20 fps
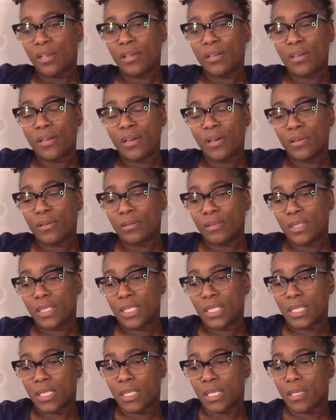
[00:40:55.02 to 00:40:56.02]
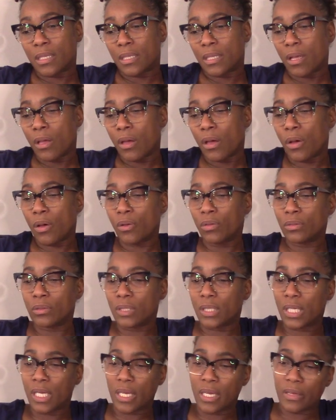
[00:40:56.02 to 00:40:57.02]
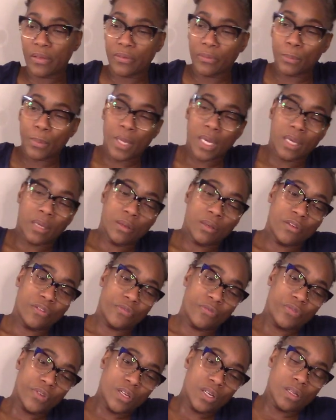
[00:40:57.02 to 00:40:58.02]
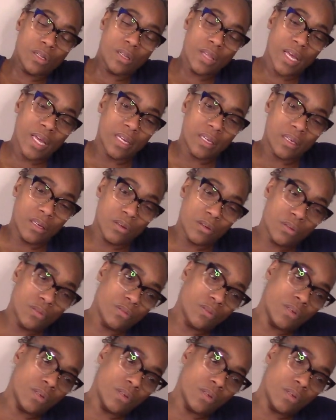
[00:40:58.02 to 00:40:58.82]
you know, this whole thing make you feel like you